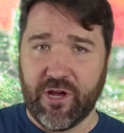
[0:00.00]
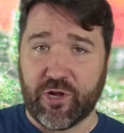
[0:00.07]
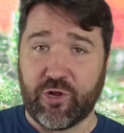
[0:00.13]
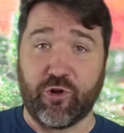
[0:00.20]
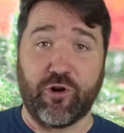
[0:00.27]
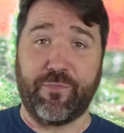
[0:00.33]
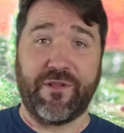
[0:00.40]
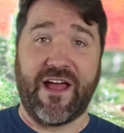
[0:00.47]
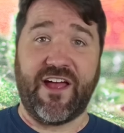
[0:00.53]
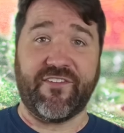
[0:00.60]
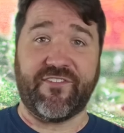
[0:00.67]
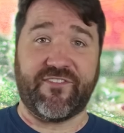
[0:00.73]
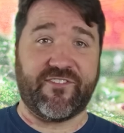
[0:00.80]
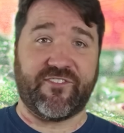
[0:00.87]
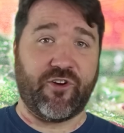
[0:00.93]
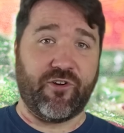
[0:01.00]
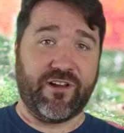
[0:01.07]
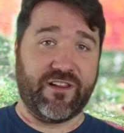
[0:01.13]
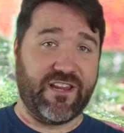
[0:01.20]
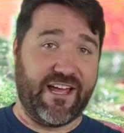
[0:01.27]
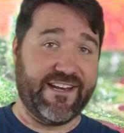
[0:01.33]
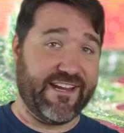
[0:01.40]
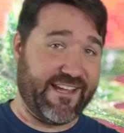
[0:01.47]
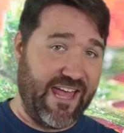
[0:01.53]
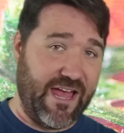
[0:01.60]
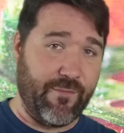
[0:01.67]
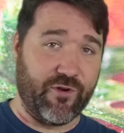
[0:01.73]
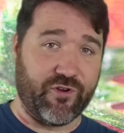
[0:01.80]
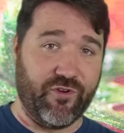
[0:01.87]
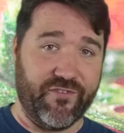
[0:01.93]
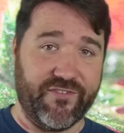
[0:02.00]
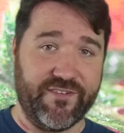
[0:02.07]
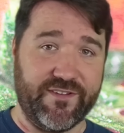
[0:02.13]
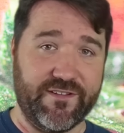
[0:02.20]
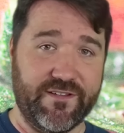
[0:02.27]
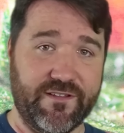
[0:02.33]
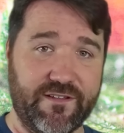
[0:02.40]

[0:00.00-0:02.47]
chloroplasts turning light into chemicals.